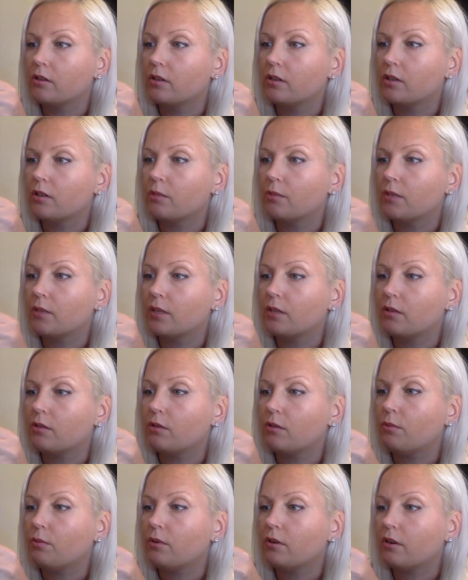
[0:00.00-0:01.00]
Just be
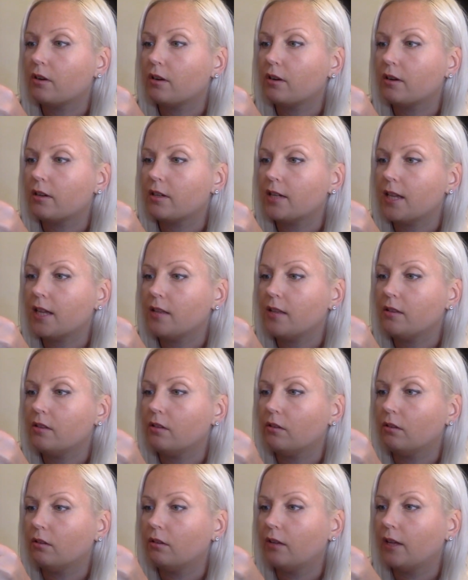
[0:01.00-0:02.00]
super
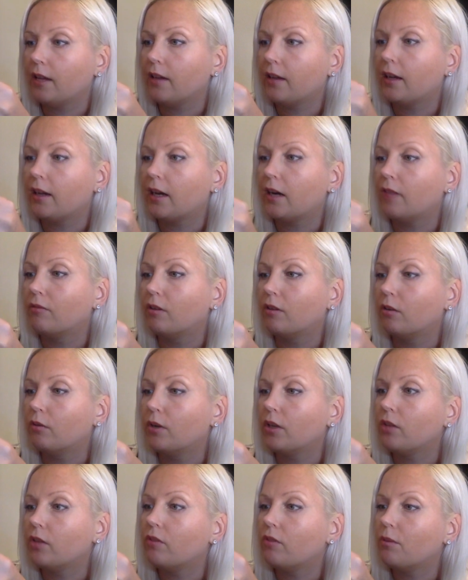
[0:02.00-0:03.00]
gentle and careful
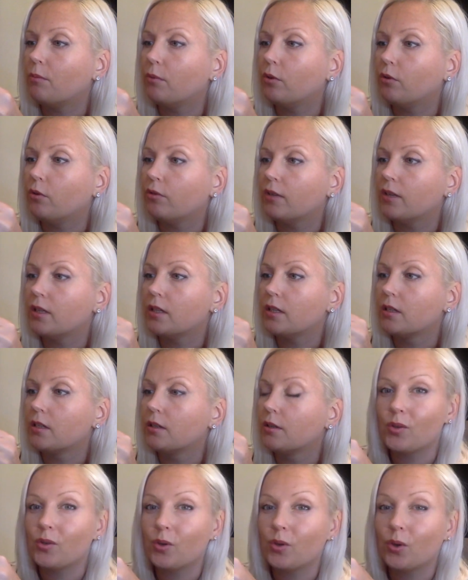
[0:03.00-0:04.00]
when you remove it
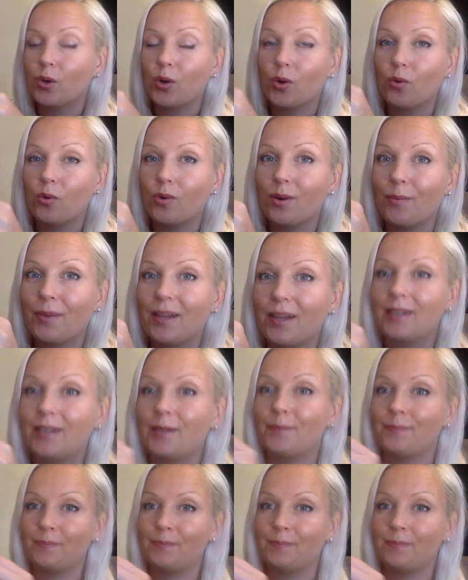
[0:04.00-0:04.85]
so you don't rip it.